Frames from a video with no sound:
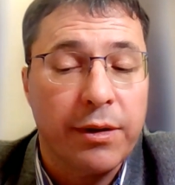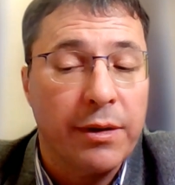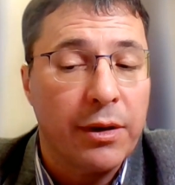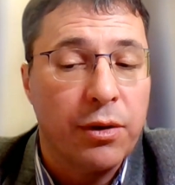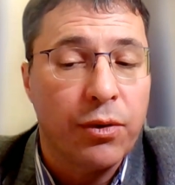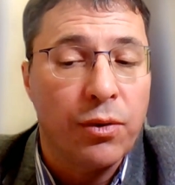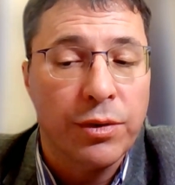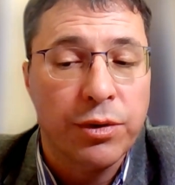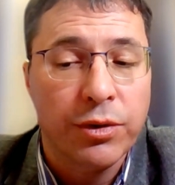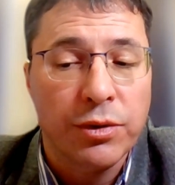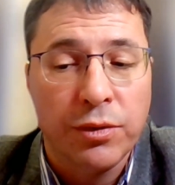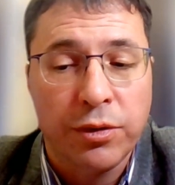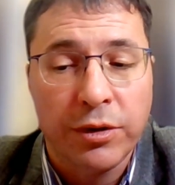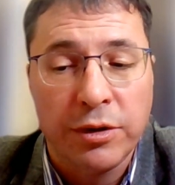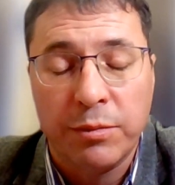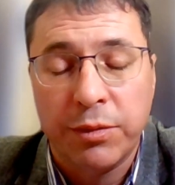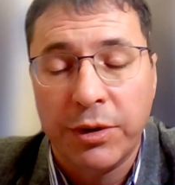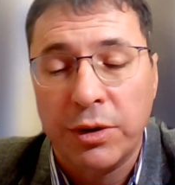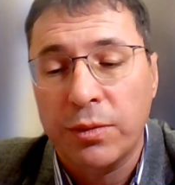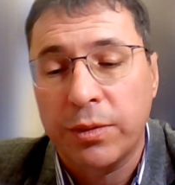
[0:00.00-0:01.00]
And the corridor
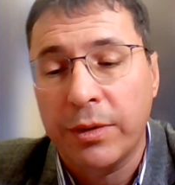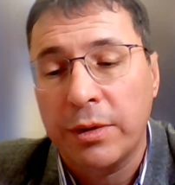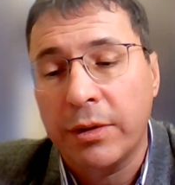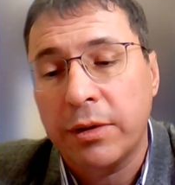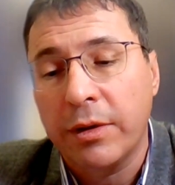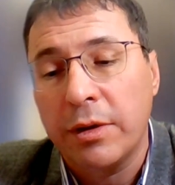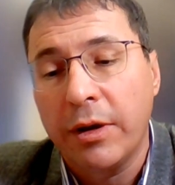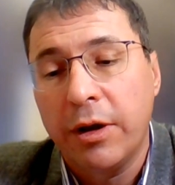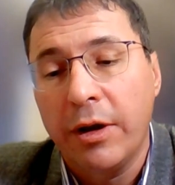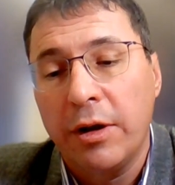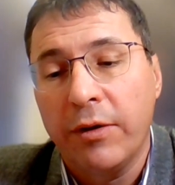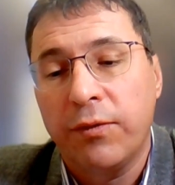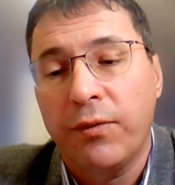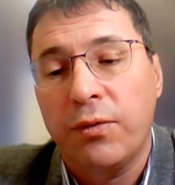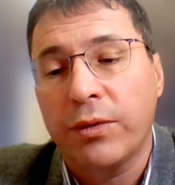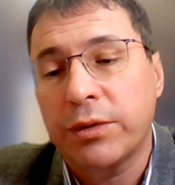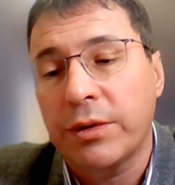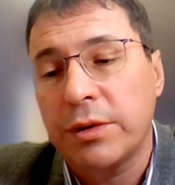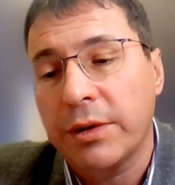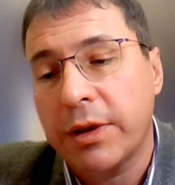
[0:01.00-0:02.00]
is between
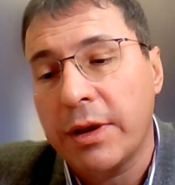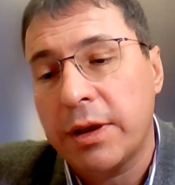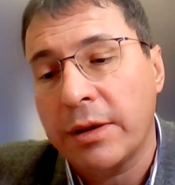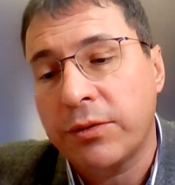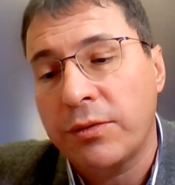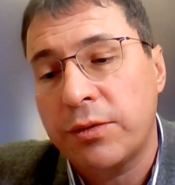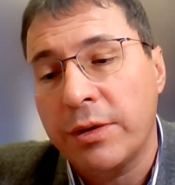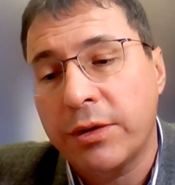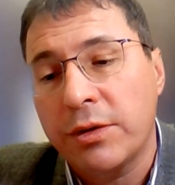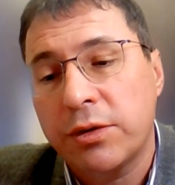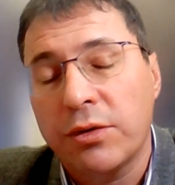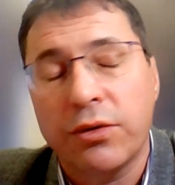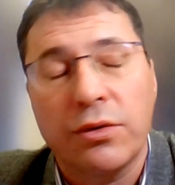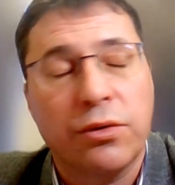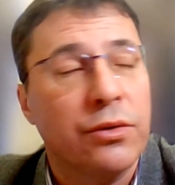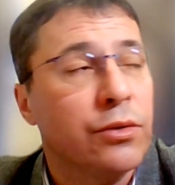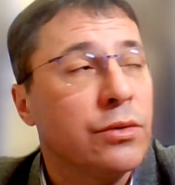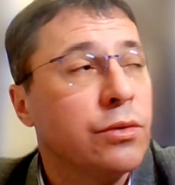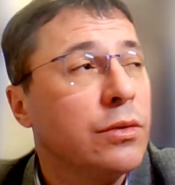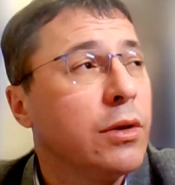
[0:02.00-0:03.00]
1400
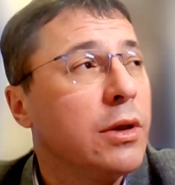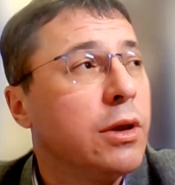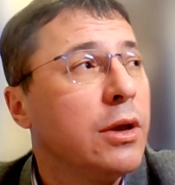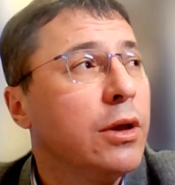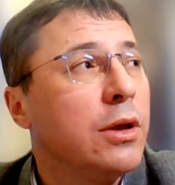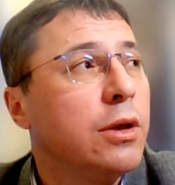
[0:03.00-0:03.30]
to